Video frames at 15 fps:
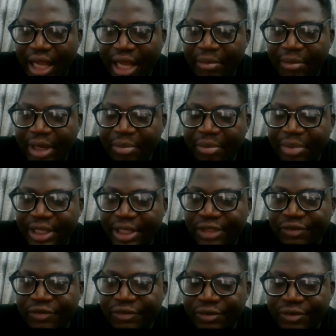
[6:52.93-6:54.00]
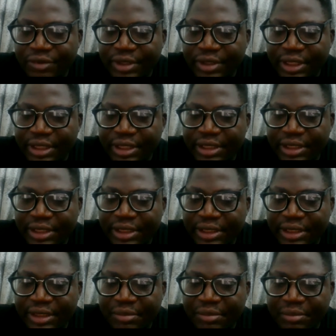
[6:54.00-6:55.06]
My best food is
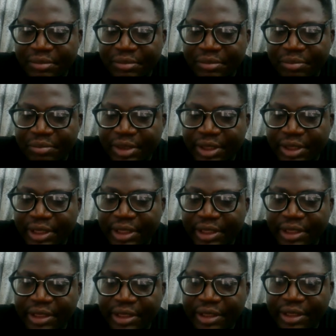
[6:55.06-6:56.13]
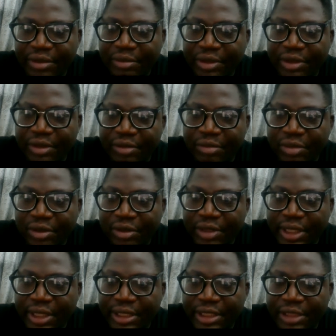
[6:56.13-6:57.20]
pounded yam and ogbono.
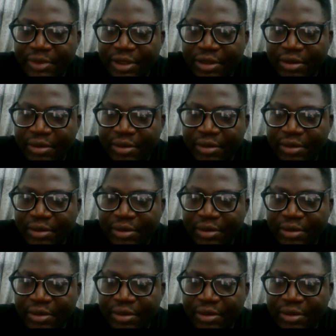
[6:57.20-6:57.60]
I this one.